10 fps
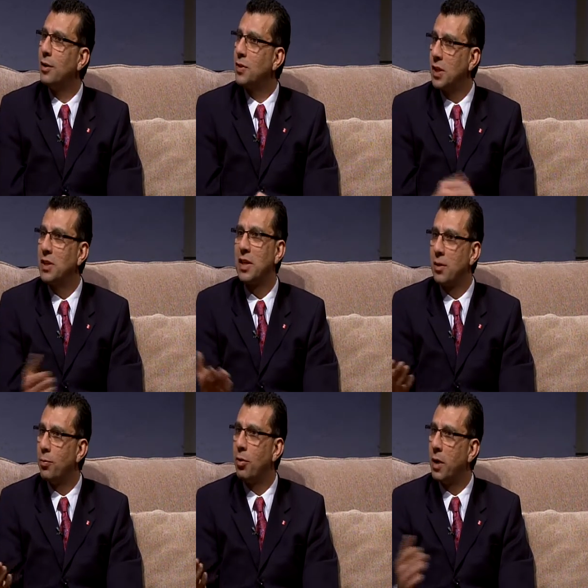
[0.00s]
sees
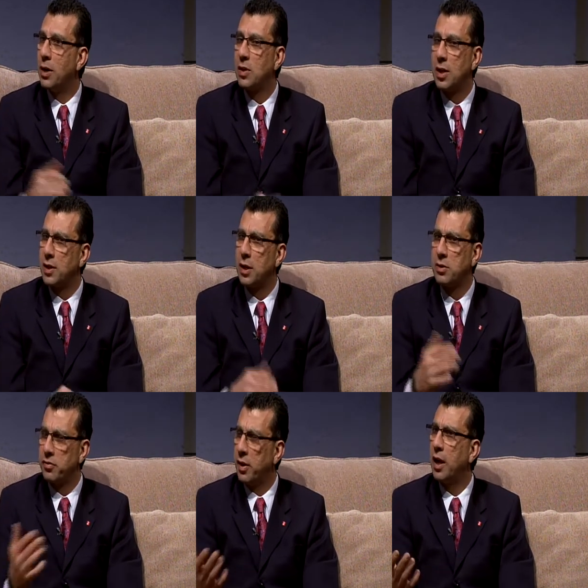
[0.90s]
that the poor man is lost, and
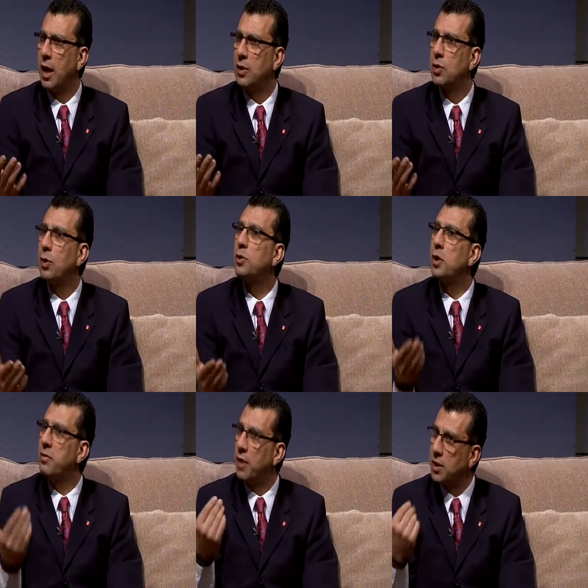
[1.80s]
he was a very kind soul,
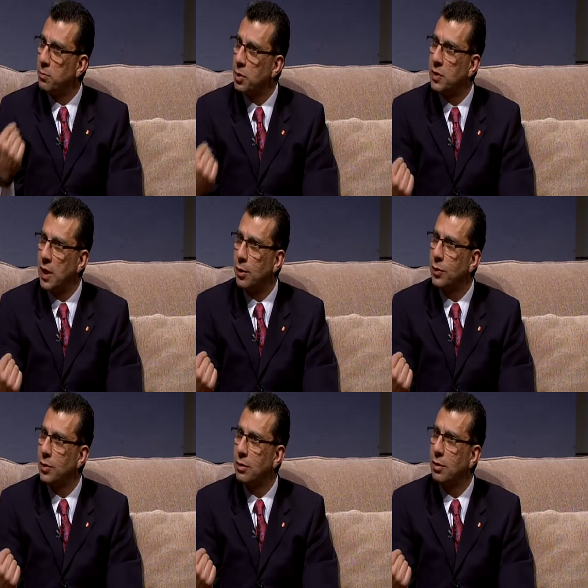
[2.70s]
so he invites him to his
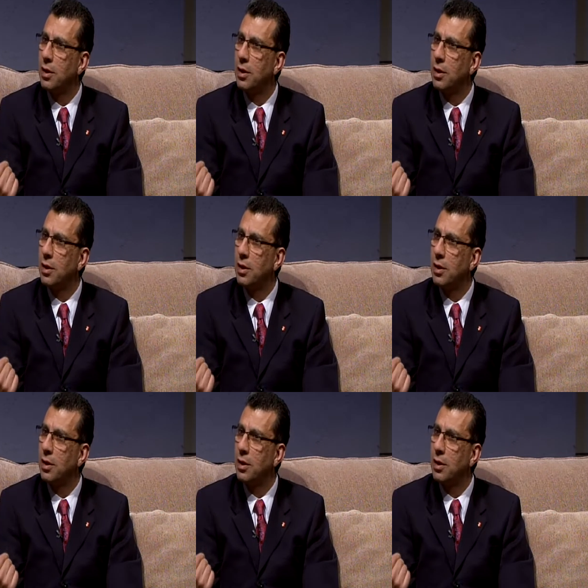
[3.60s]
house.